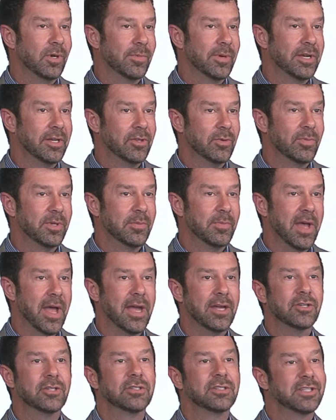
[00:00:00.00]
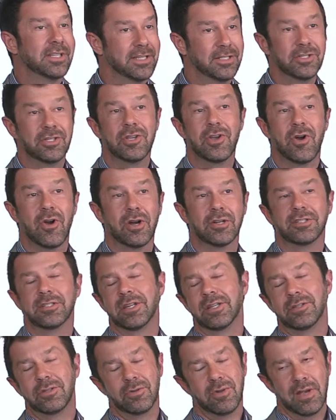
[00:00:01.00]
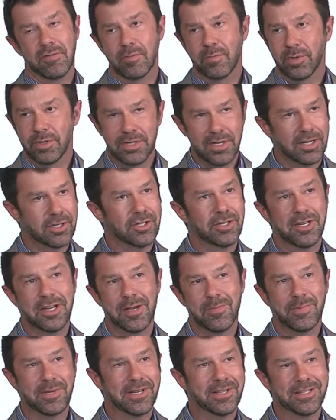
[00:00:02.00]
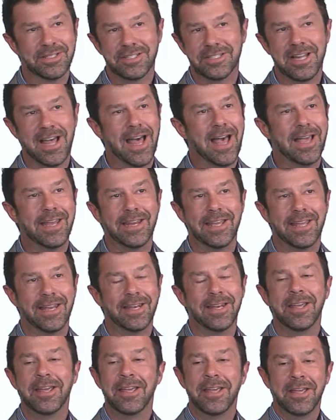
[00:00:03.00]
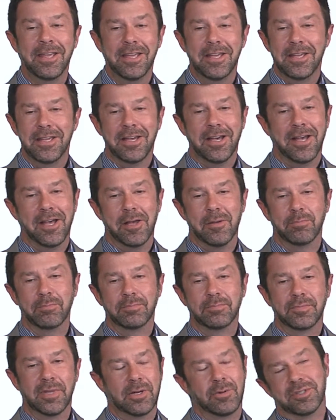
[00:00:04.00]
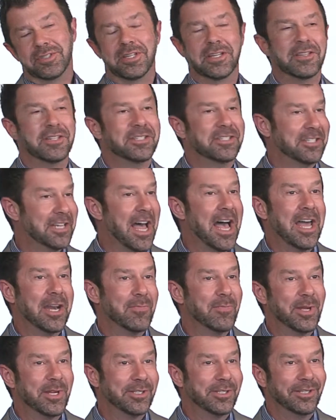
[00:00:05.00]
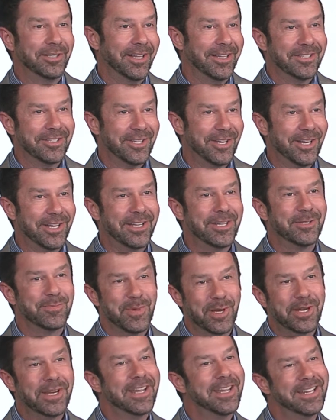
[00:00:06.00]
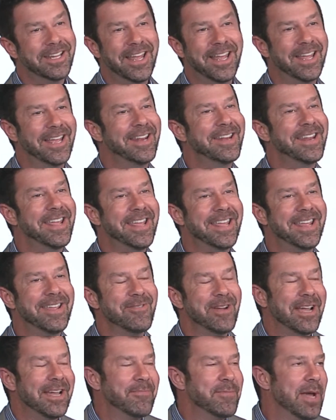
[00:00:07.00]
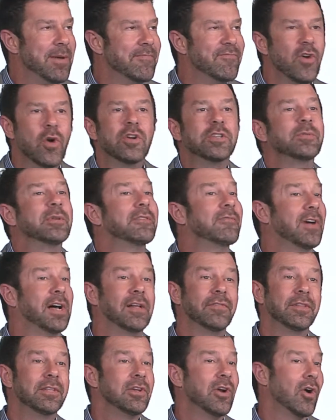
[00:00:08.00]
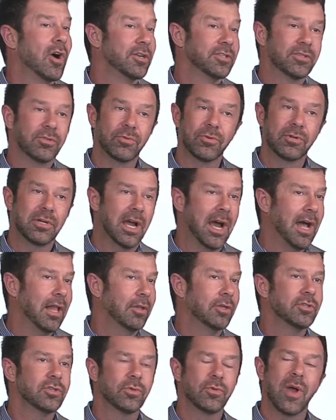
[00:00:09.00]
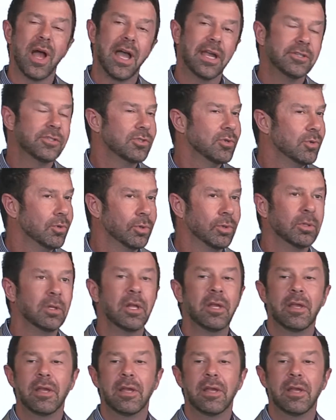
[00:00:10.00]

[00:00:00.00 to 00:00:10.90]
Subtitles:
One of my other big passions is the arts, and I do have a production company on the side, and I don't want to say on the side, it makes it less than it is, but I've always been involved in the arts through college, through high school,